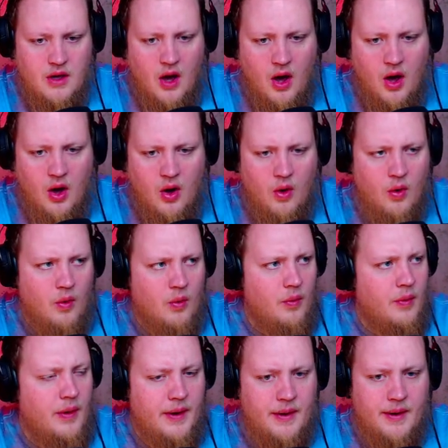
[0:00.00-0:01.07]
Yo. until that
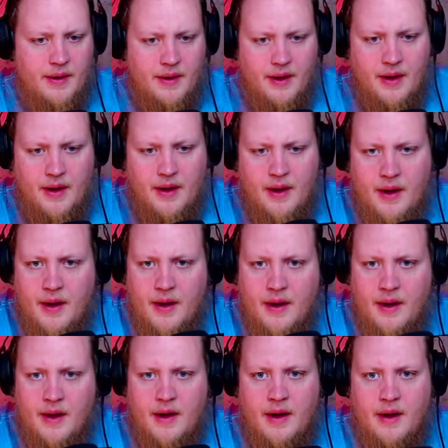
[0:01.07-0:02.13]
night. Uh. I haven't
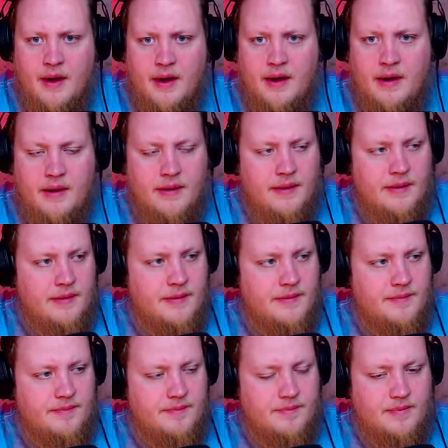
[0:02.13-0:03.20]
had any experiences
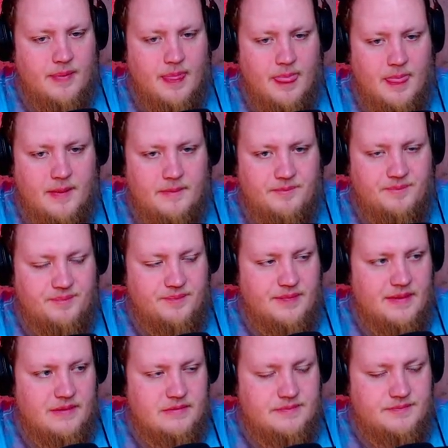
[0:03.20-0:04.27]
that intense ever
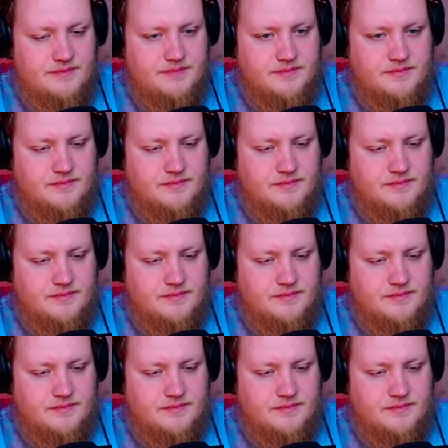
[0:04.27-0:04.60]
since, though.